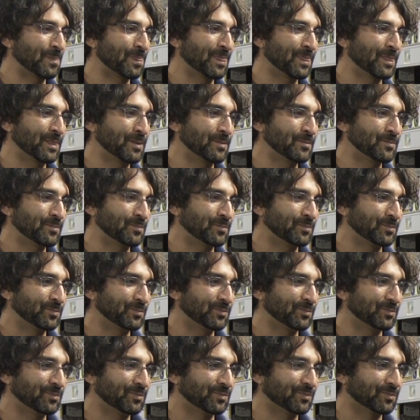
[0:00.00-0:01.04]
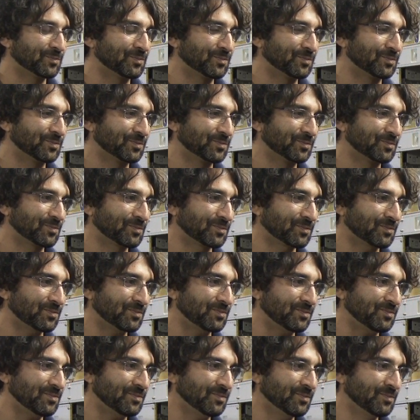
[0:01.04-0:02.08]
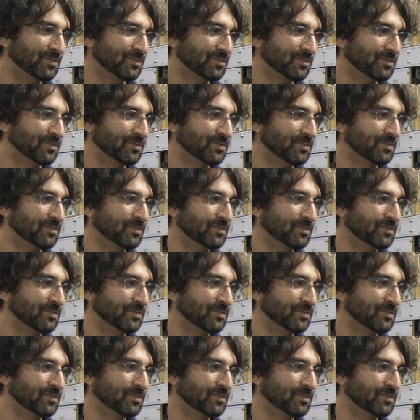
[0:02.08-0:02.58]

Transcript: [no speech]